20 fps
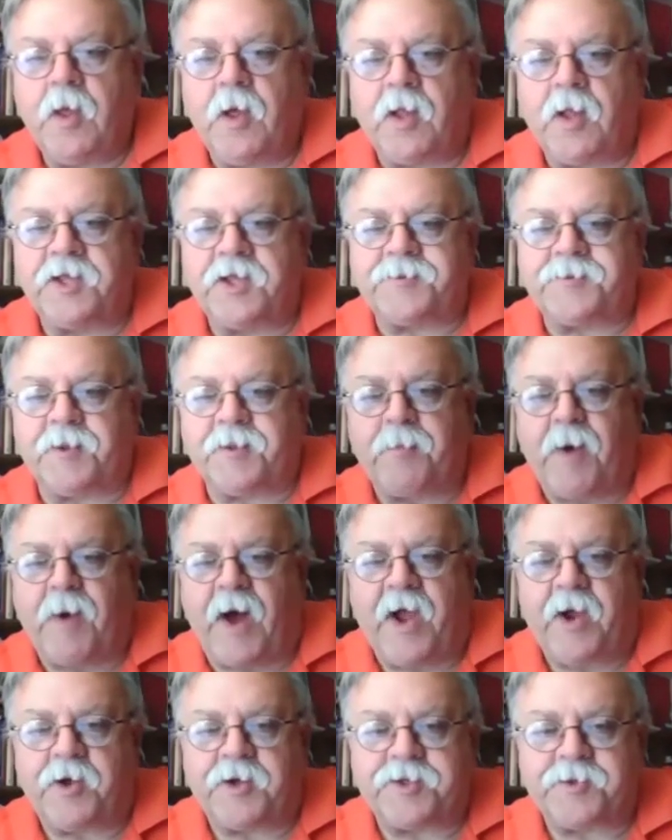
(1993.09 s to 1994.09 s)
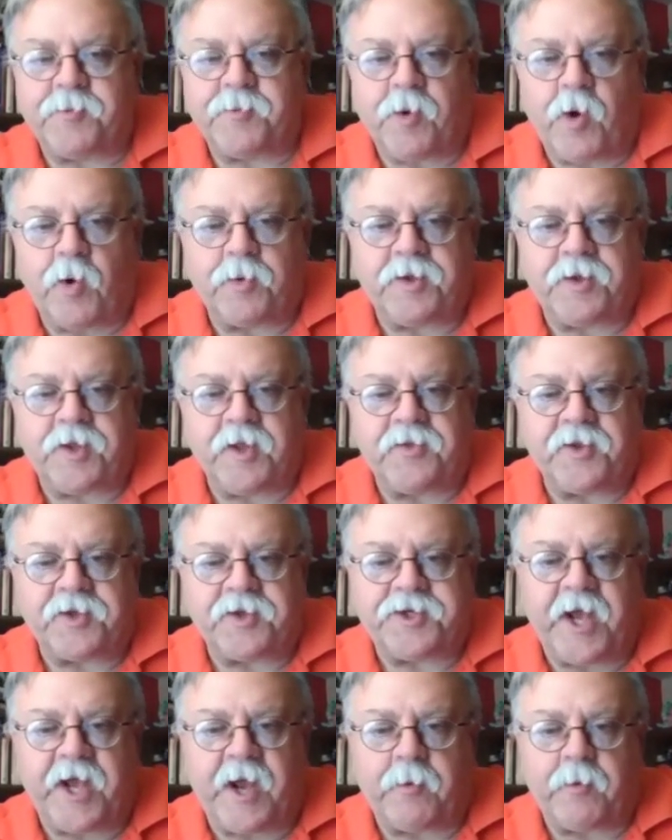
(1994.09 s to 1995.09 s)
Elizabeth Myers wrote in the
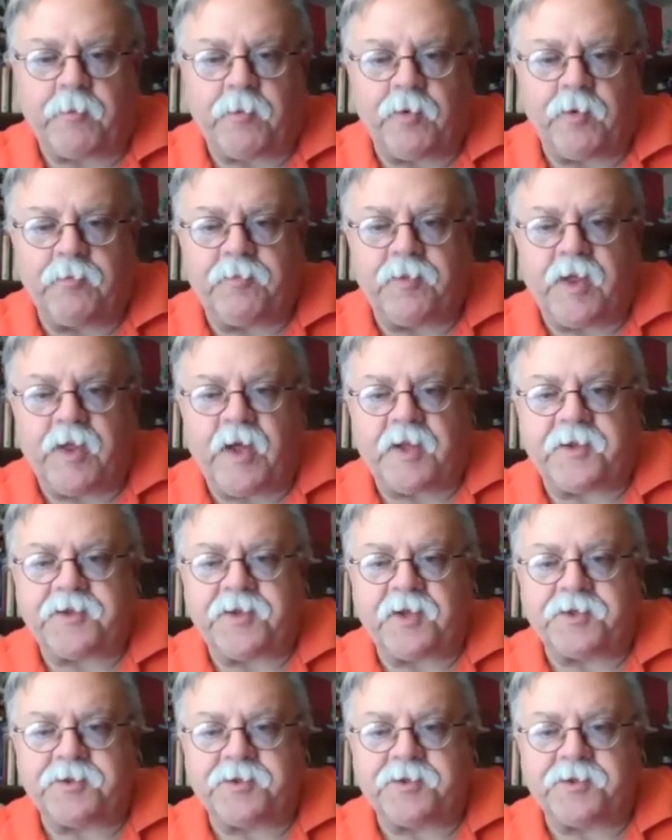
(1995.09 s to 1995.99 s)
chat room that uh,